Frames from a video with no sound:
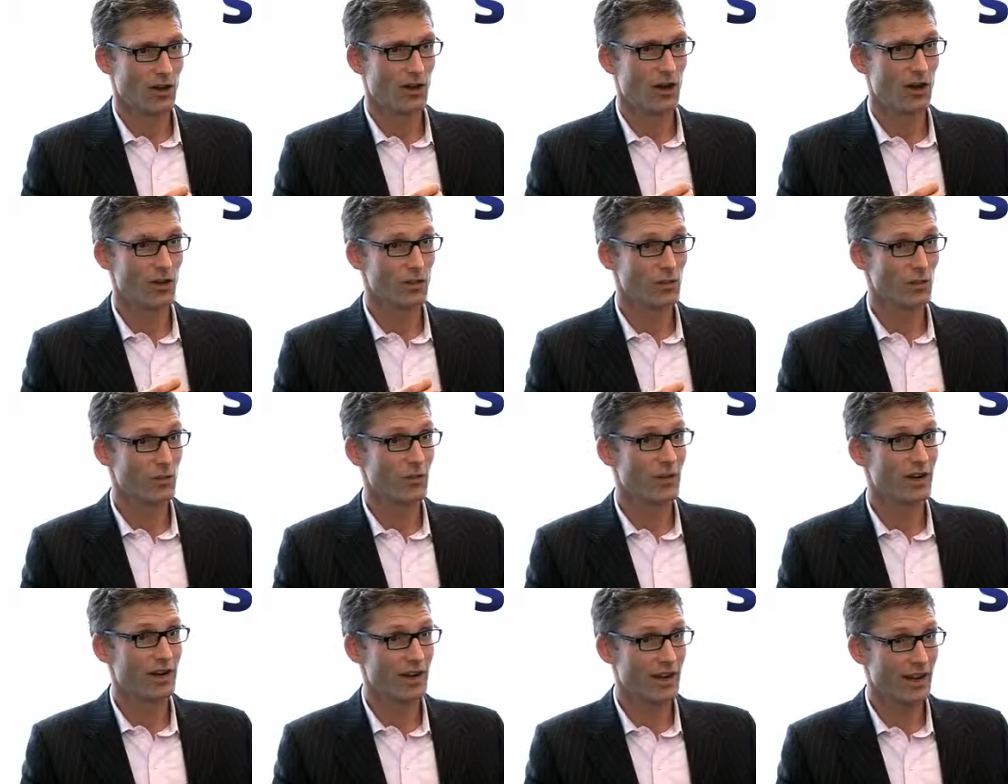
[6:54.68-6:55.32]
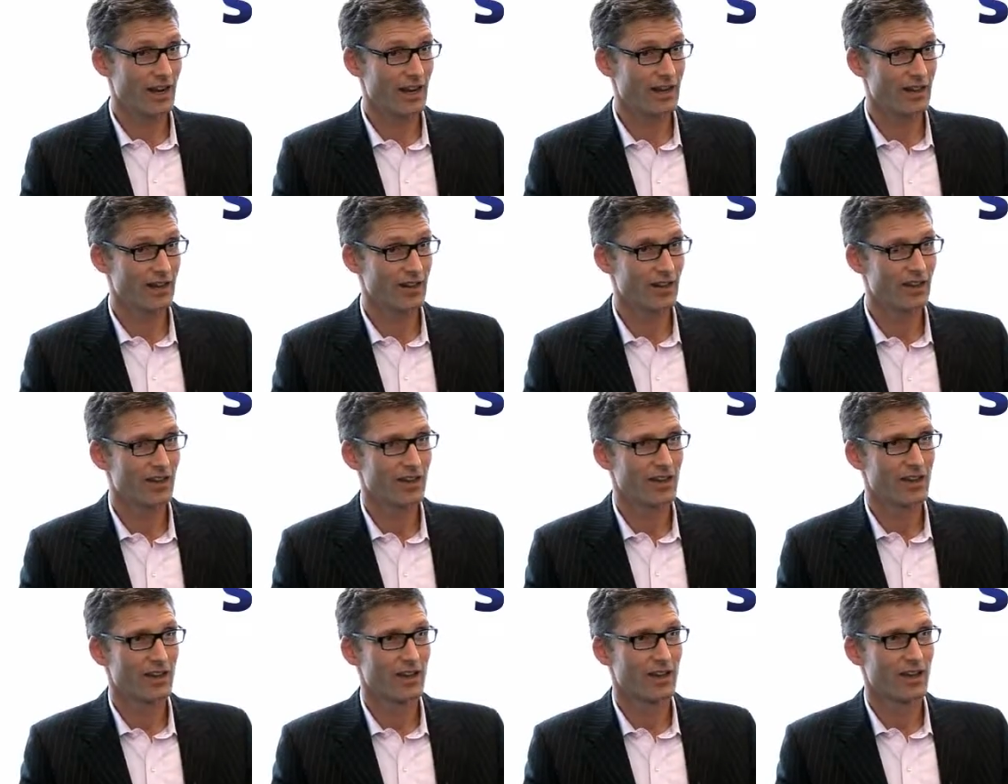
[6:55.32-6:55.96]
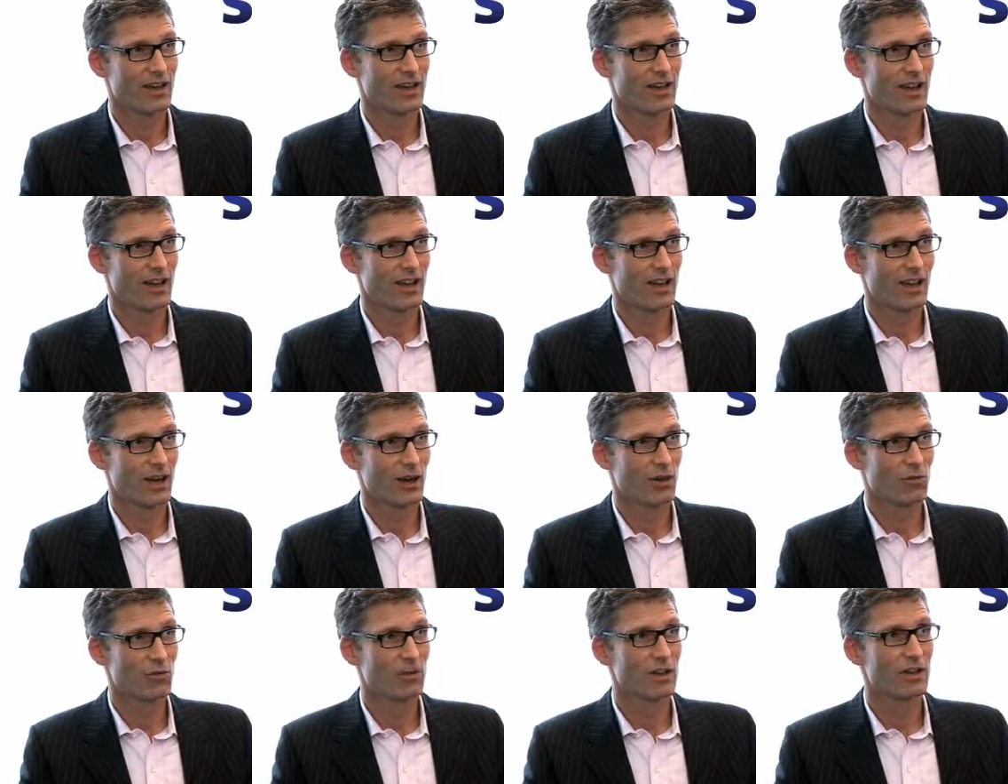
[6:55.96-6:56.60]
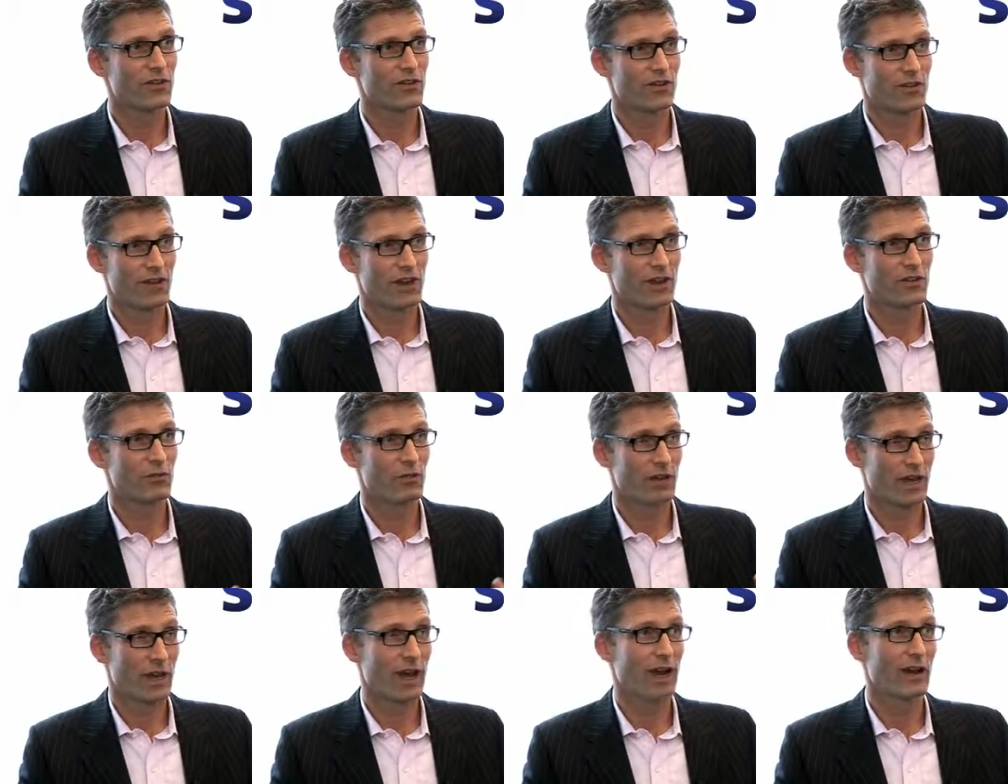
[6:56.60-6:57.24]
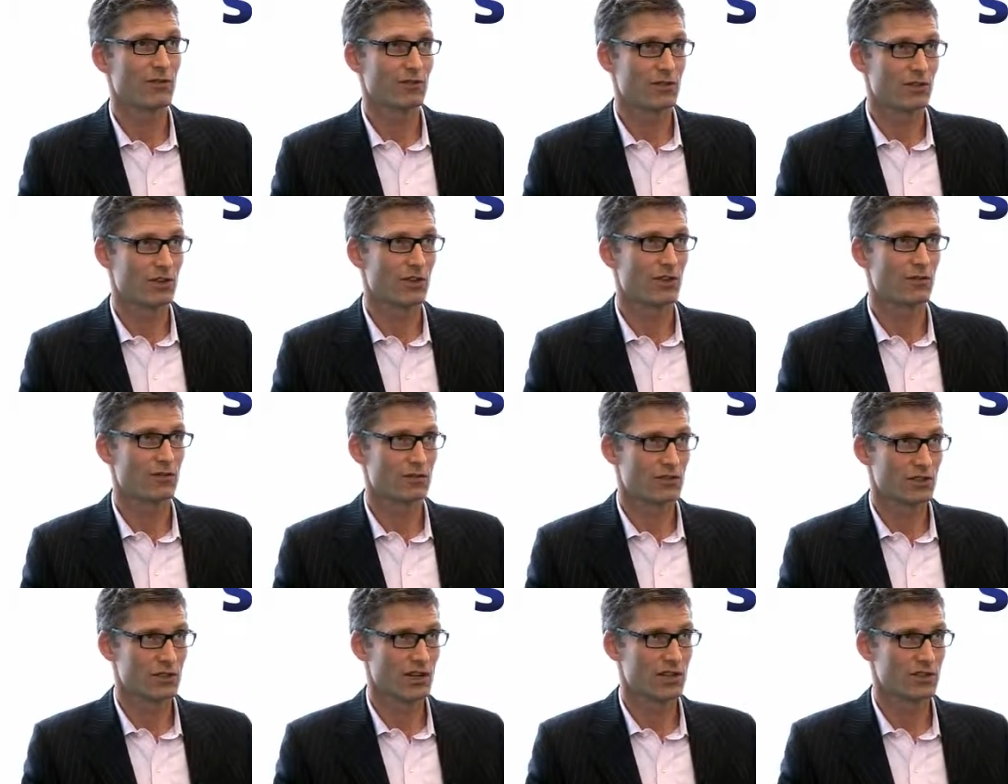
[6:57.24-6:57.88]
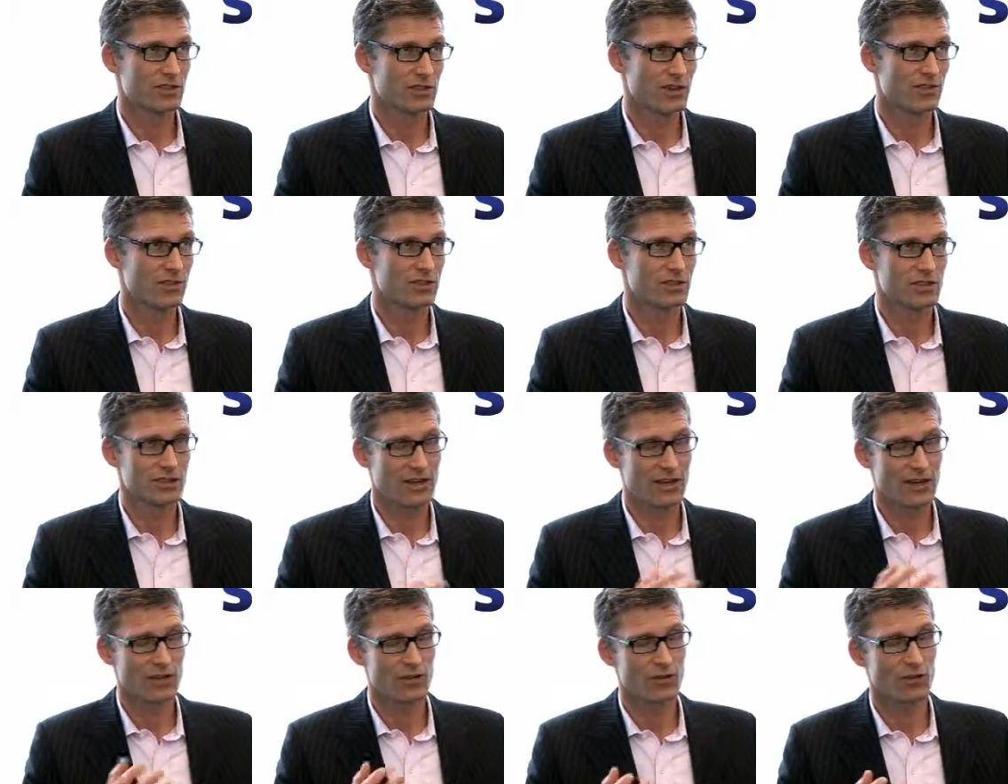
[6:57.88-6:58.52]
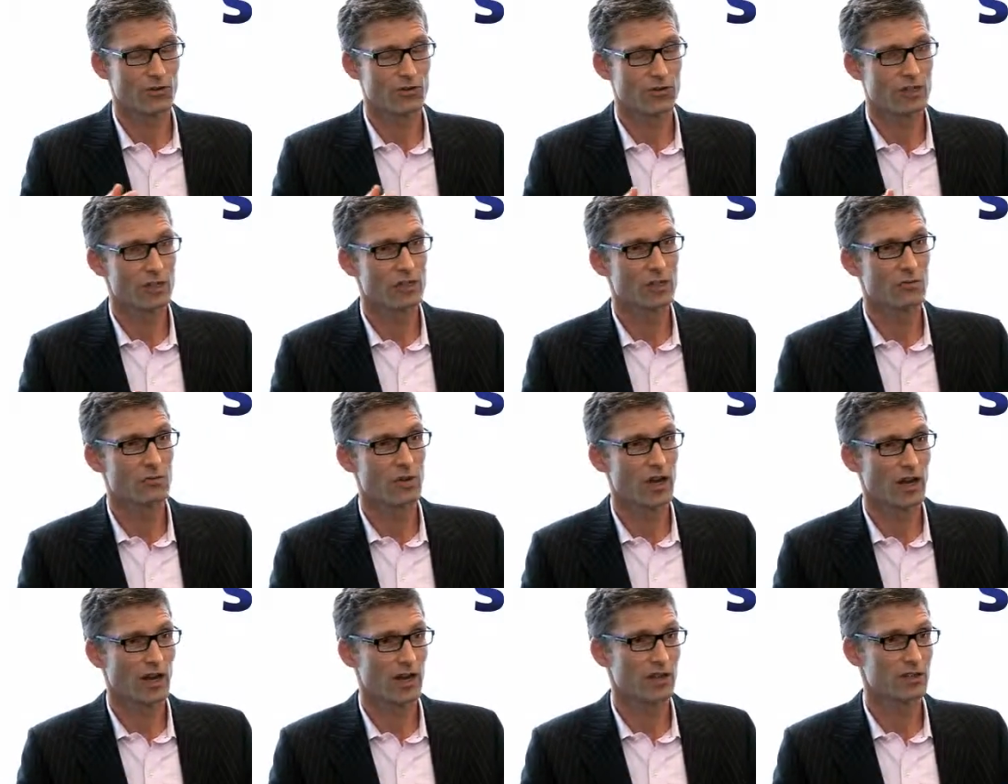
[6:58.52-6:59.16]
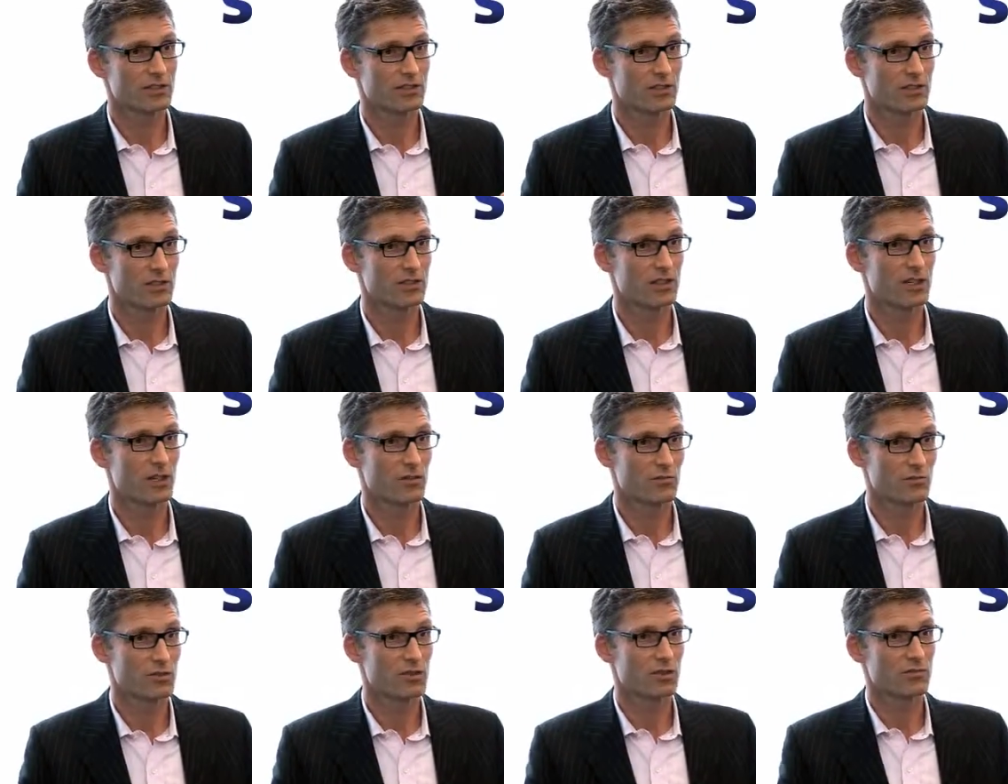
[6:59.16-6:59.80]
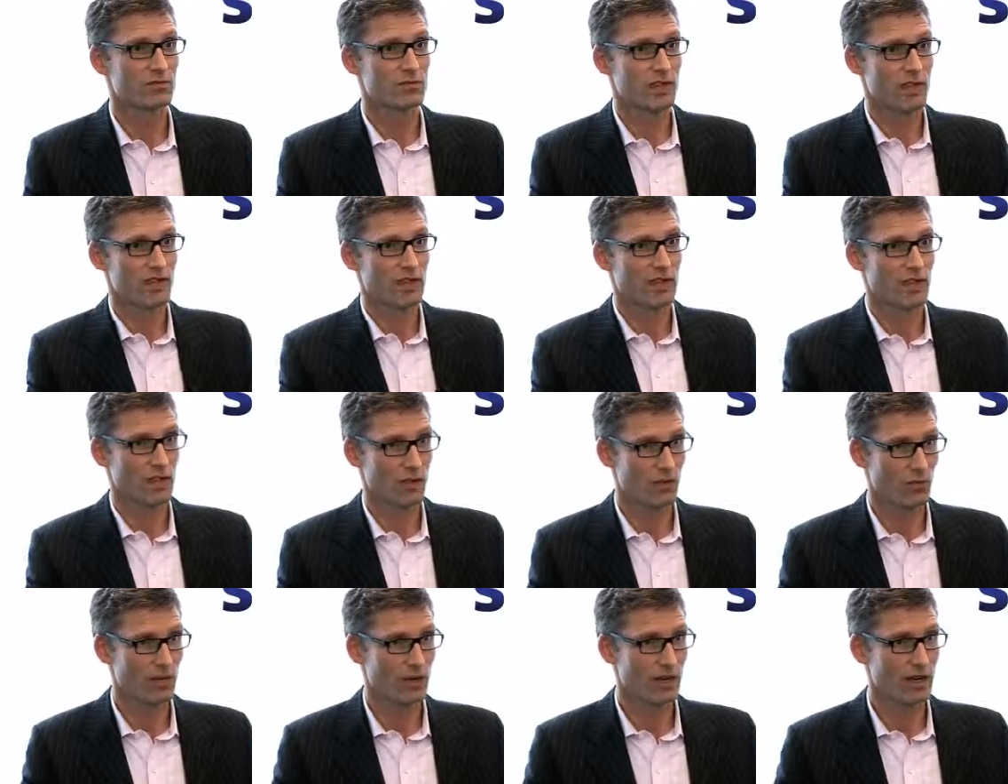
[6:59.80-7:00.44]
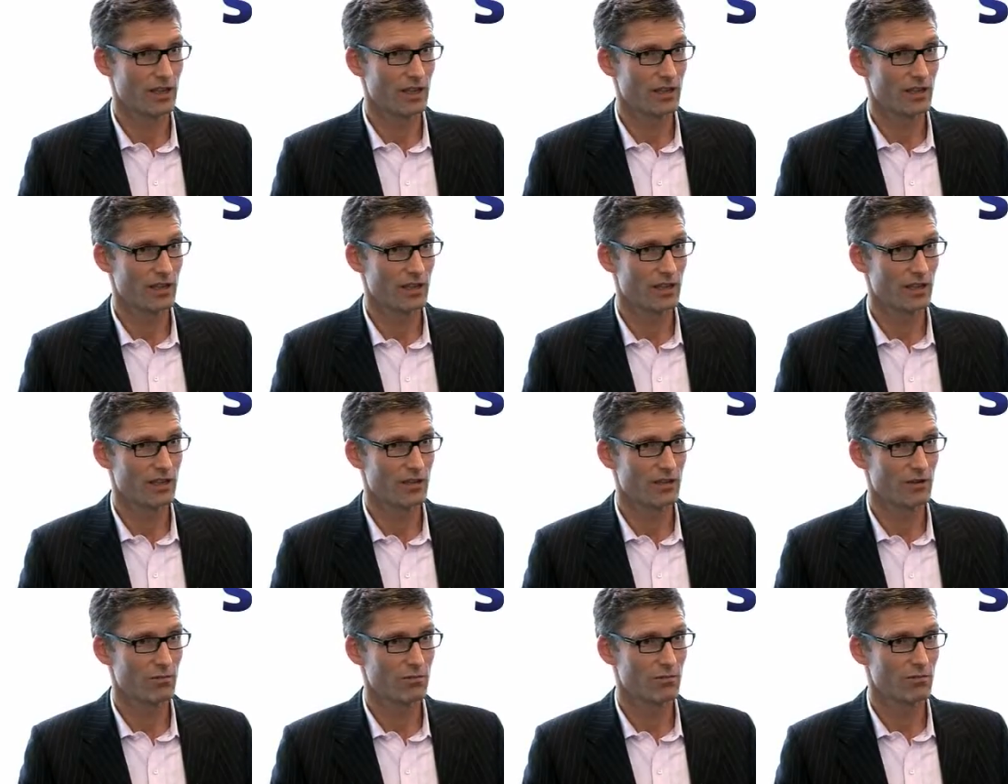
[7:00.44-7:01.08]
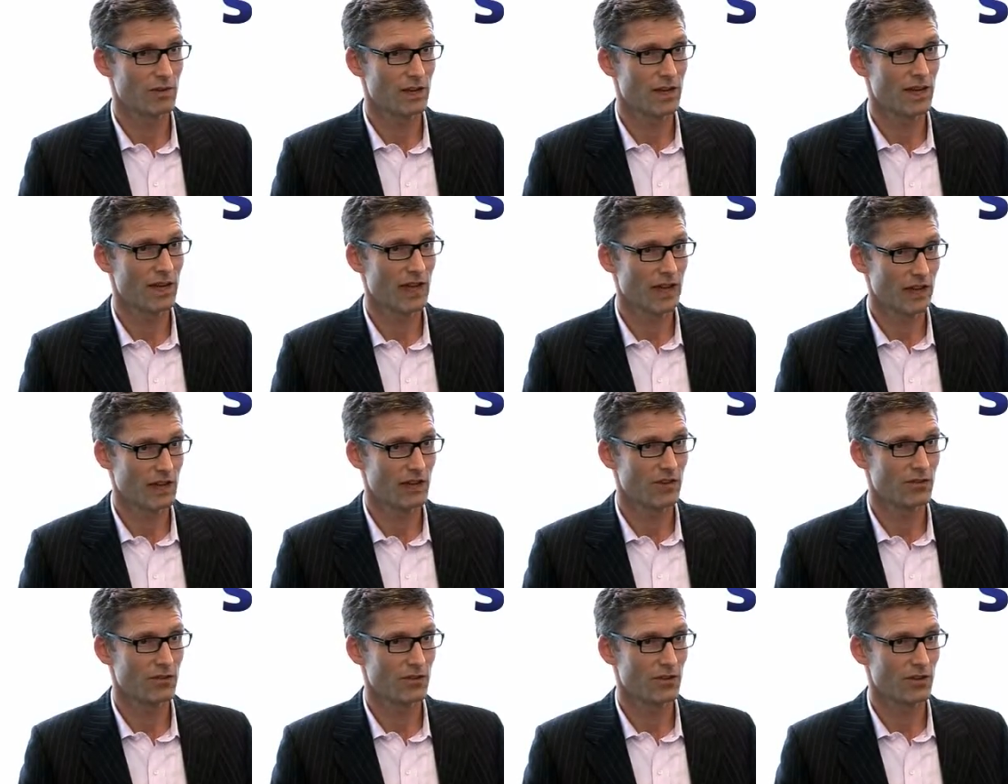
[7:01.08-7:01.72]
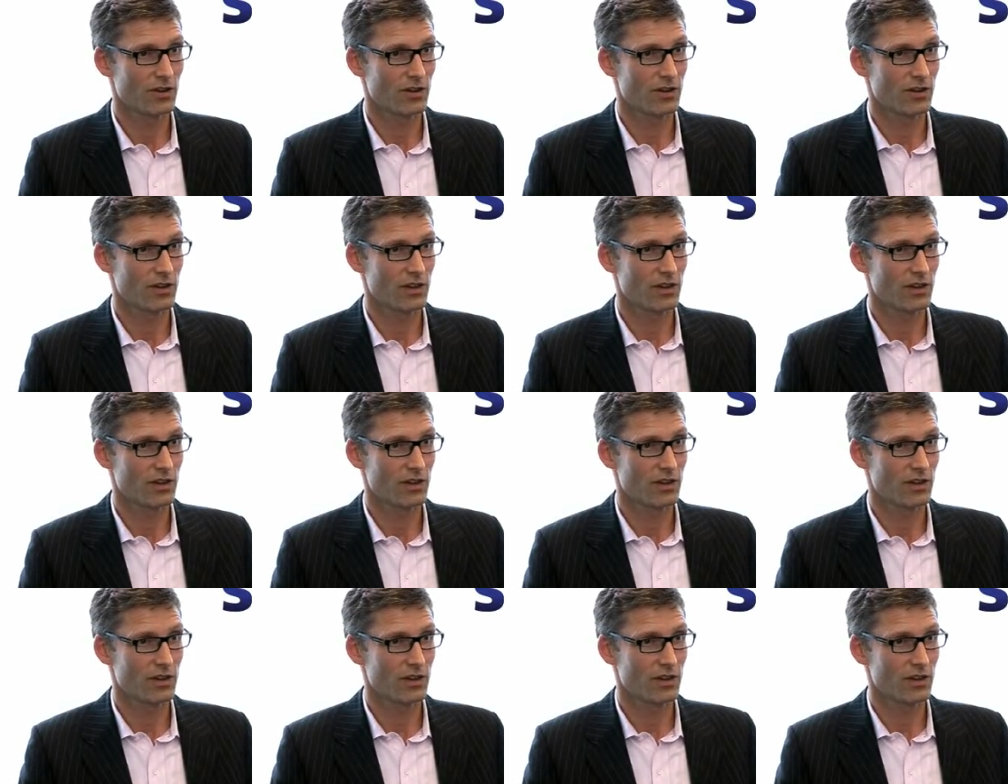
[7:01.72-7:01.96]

on the one hand, uh, we, so we have sold shared services and outsourcing in the past in terms of taking away the mechanics,